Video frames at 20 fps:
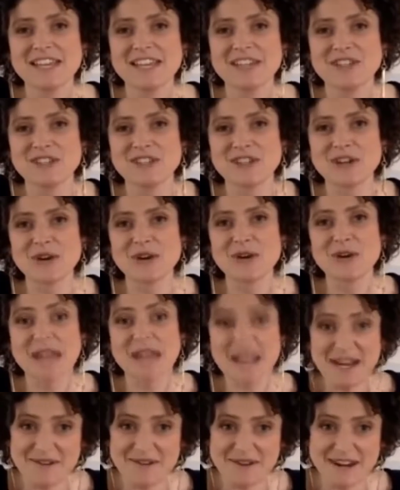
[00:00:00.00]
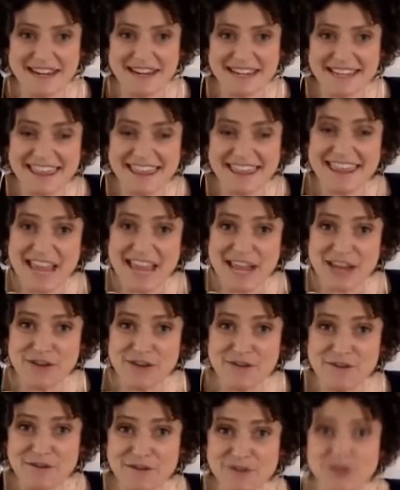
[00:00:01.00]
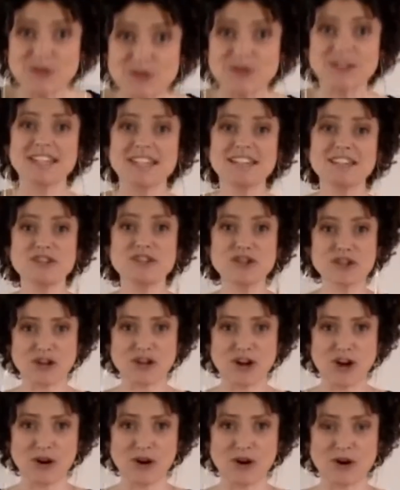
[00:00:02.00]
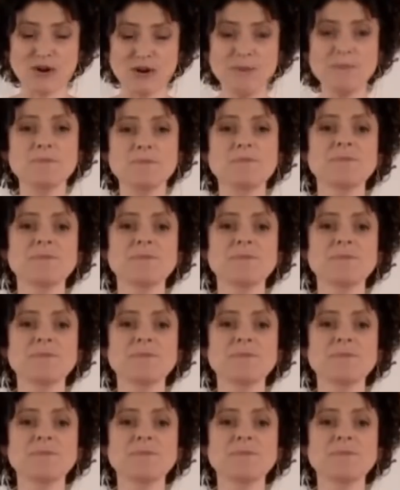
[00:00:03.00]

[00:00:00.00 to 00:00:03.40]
So, anyway, thank you for joining the show.